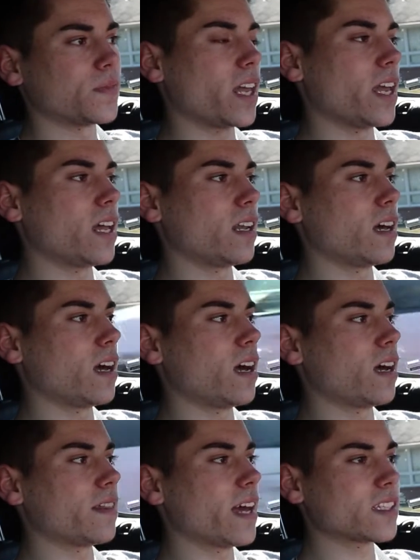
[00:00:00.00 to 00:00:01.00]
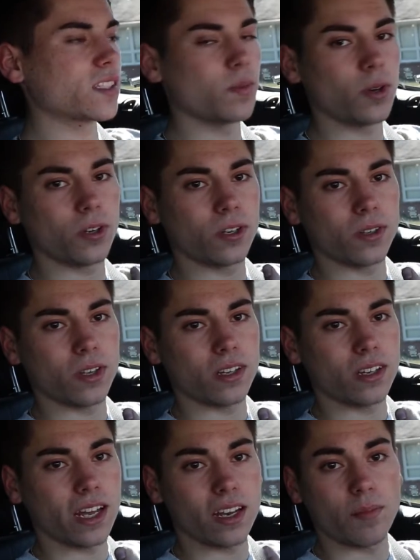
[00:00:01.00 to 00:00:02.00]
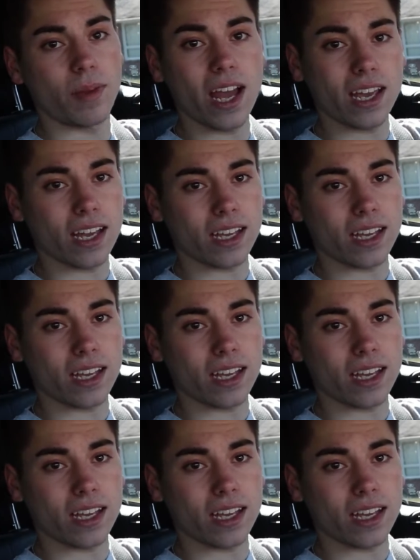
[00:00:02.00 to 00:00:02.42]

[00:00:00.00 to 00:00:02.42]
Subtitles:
And that's the motor that I ended up buying.